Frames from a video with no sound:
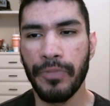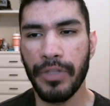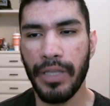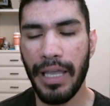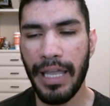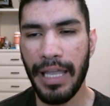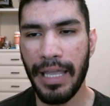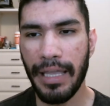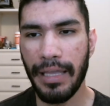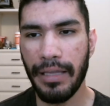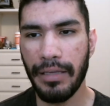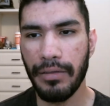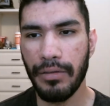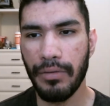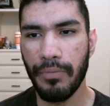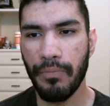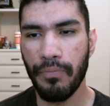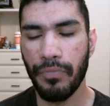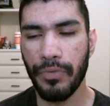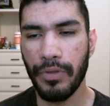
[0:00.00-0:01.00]

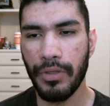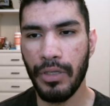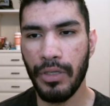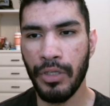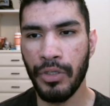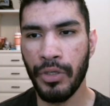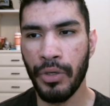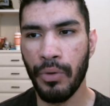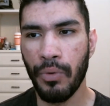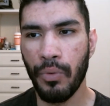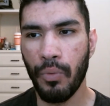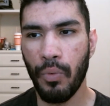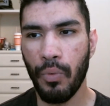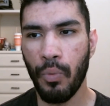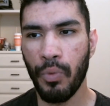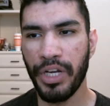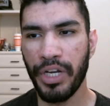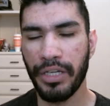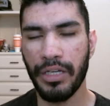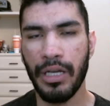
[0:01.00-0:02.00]
And,
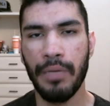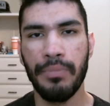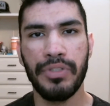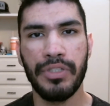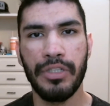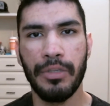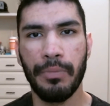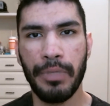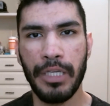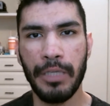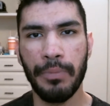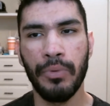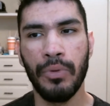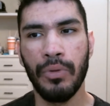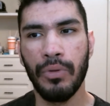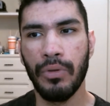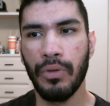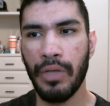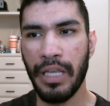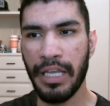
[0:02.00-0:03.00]
when it comes to
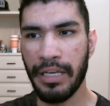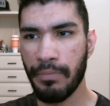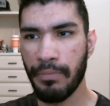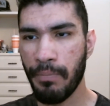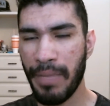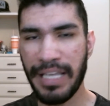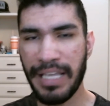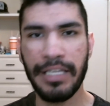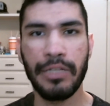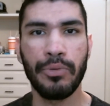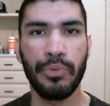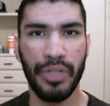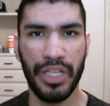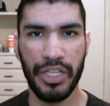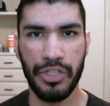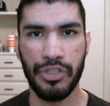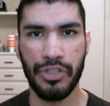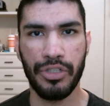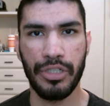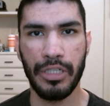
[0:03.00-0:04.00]
people and making
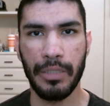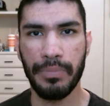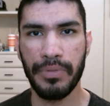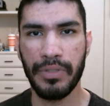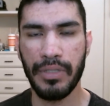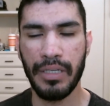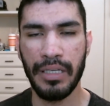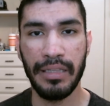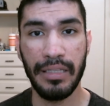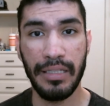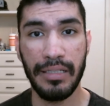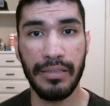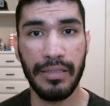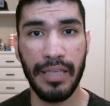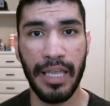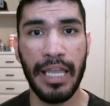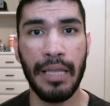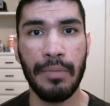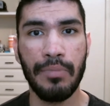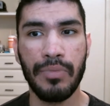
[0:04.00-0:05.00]
relationships in these
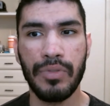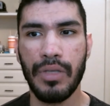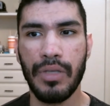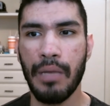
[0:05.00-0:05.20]
games,